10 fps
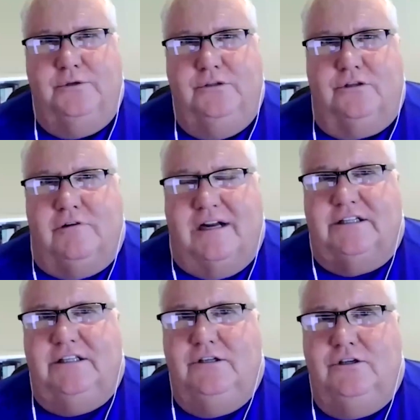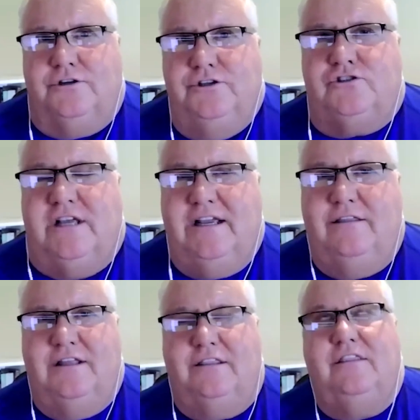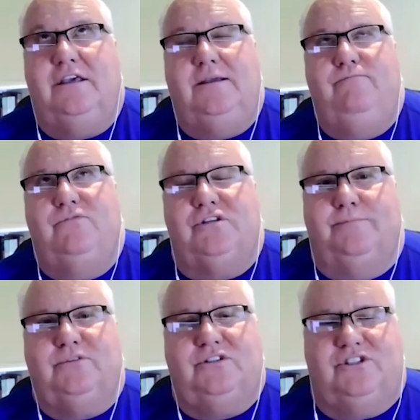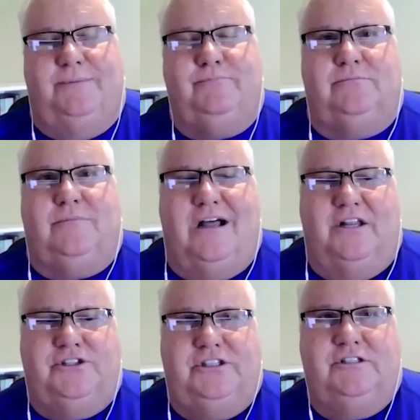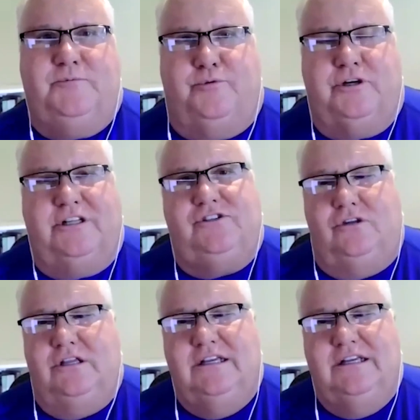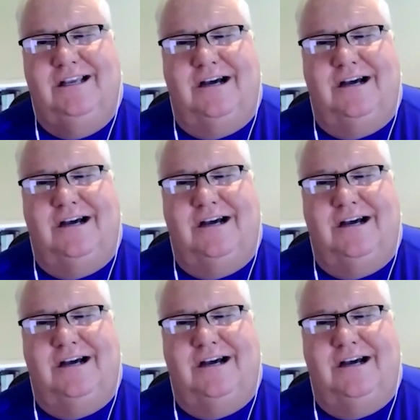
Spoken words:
I was following you correctly, are you saying that the symptomology is pretty